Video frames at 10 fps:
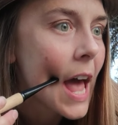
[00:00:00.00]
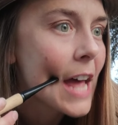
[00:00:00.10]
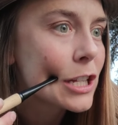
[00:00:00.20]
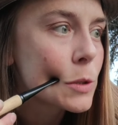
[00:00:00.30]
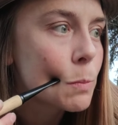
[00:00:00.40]

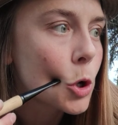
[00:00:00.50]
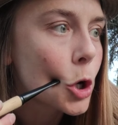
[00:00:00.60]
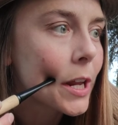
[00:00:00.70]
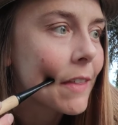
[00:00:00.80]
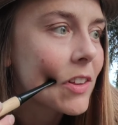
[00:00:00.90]
and
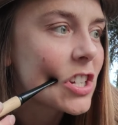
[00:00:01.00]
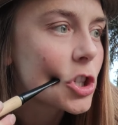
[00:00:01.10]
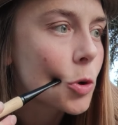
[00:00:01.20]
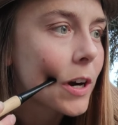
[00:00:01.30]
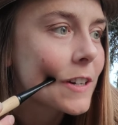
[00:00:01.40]
spurning the
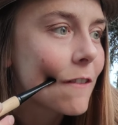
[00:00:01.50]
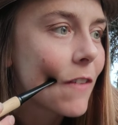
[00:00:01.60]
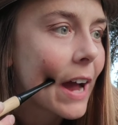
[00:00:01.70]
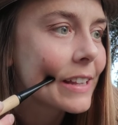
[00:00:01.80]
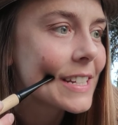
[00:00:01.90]
destructive
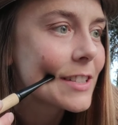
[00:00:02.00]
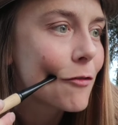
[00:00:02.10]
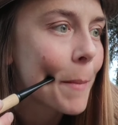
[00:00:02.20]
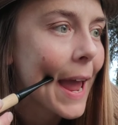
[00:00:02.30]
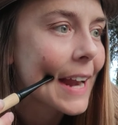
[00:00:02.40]
violence of
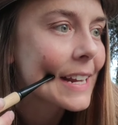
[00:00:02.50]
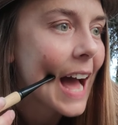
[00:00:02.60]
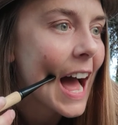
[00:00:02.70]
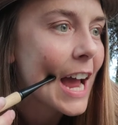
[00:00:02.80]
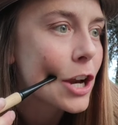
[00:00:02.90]

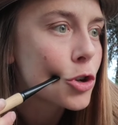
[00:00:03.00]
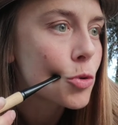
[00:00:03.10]
mankind,